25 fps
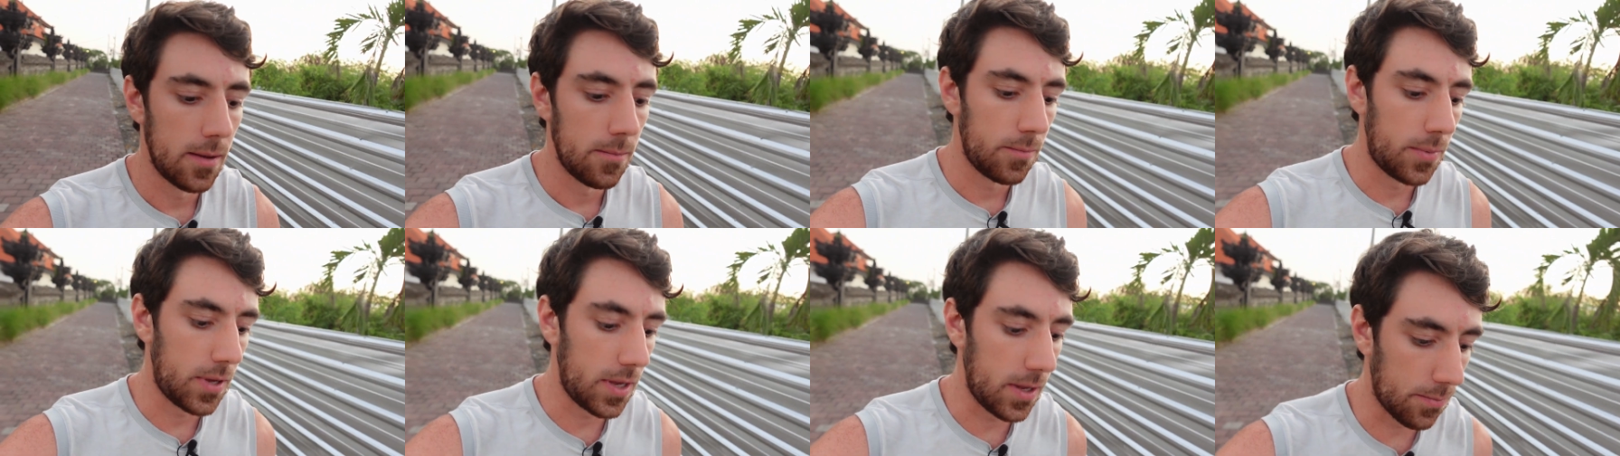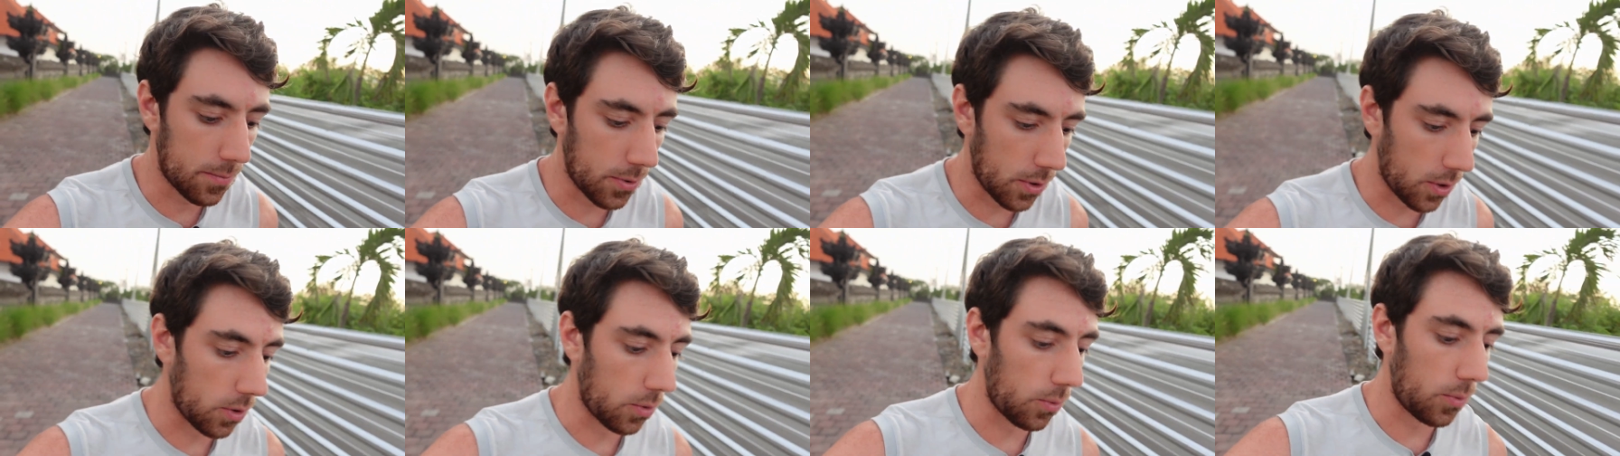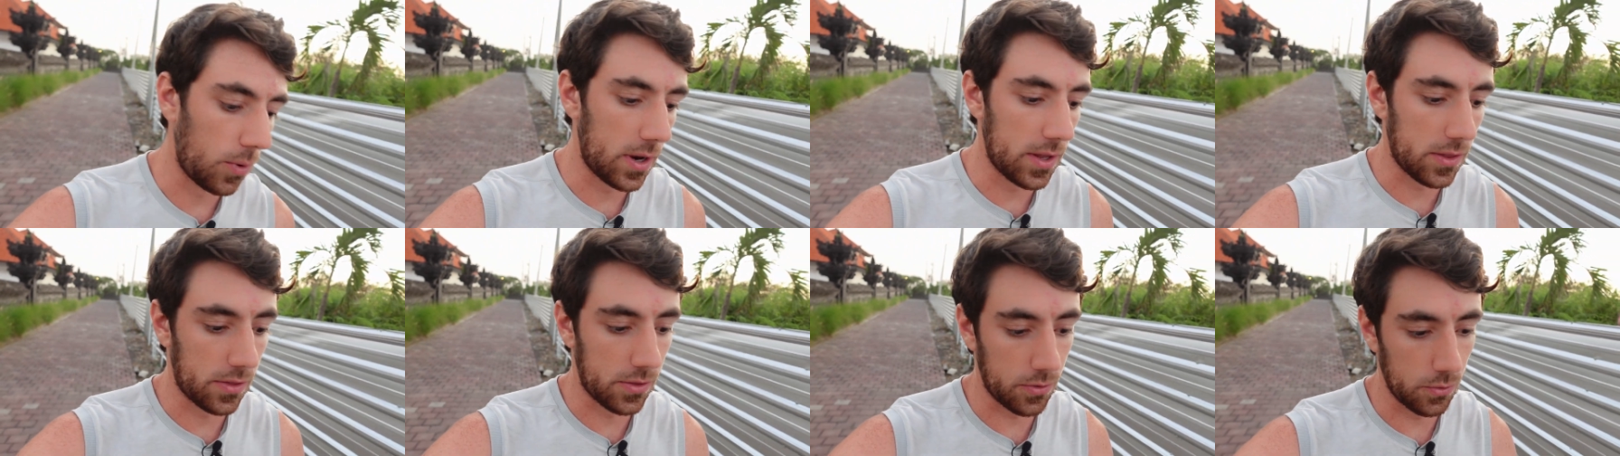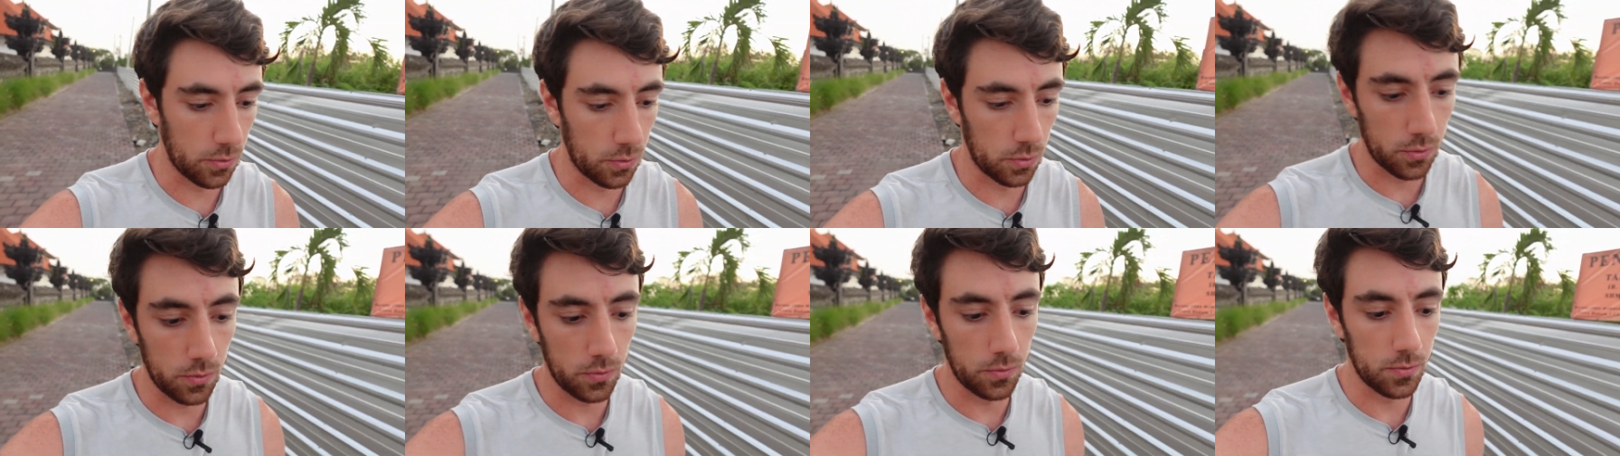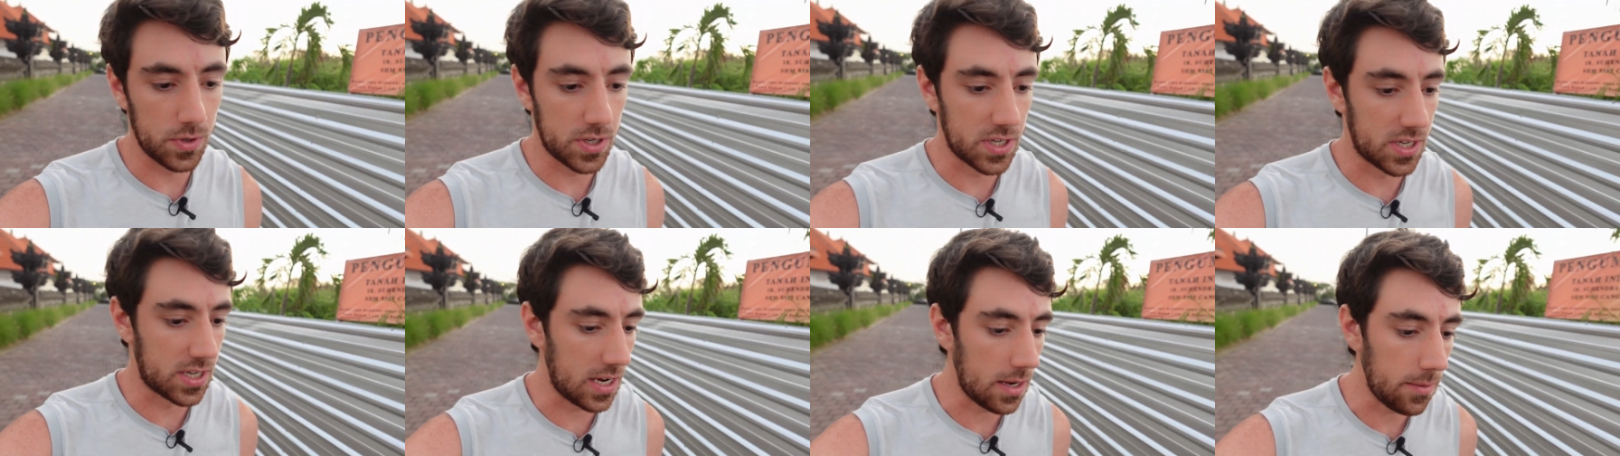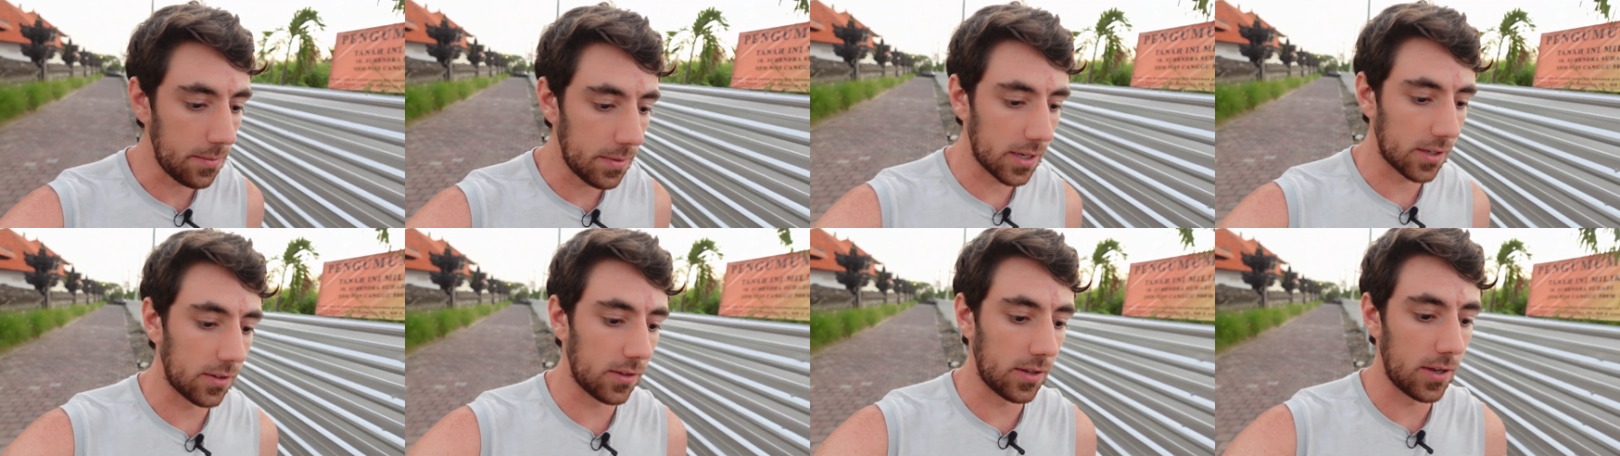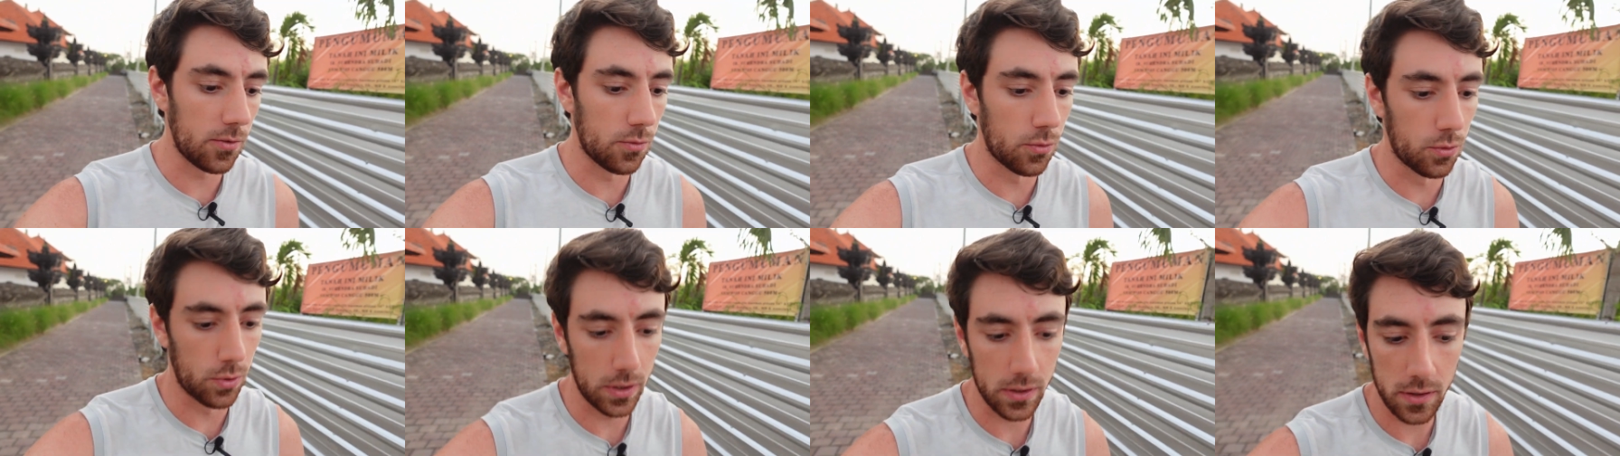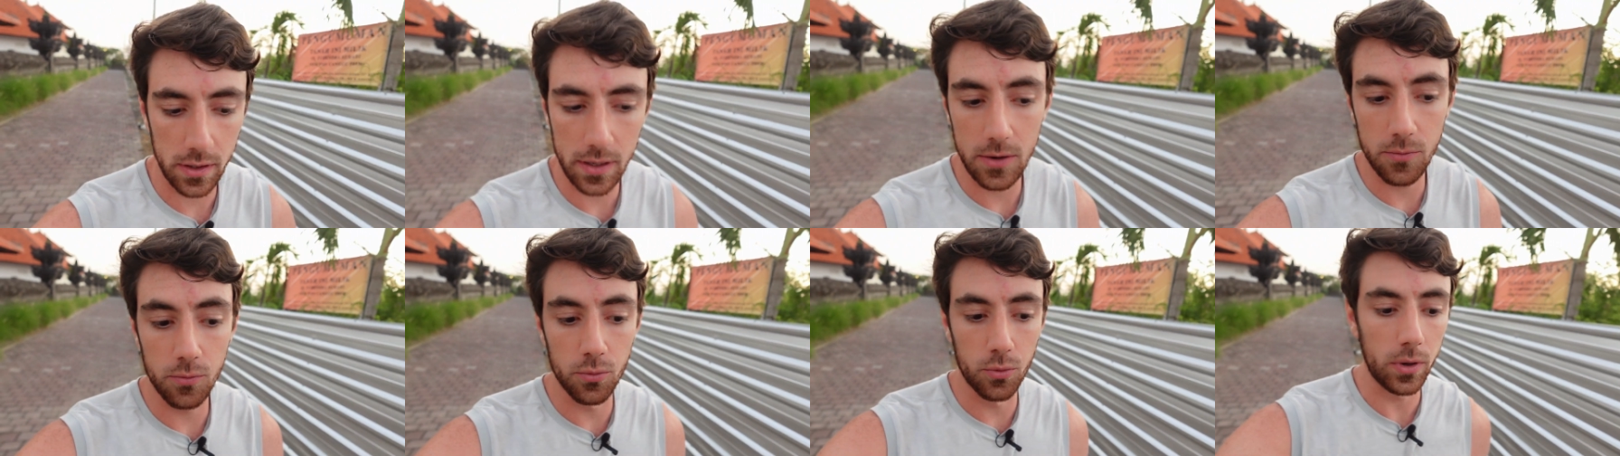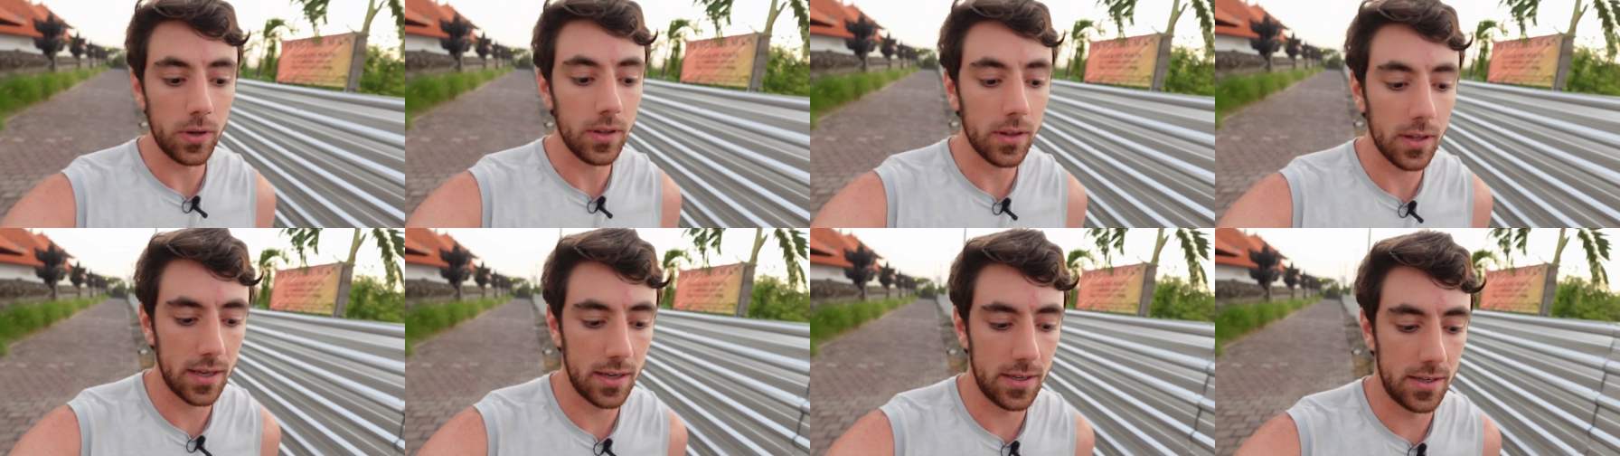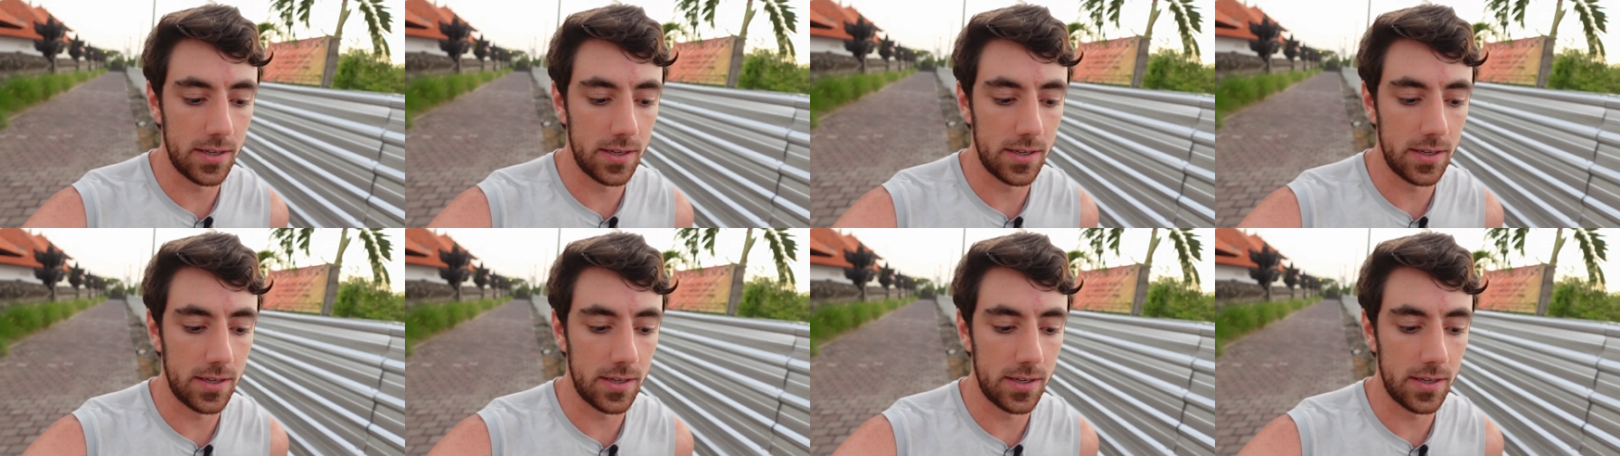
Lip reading: people with seemingly really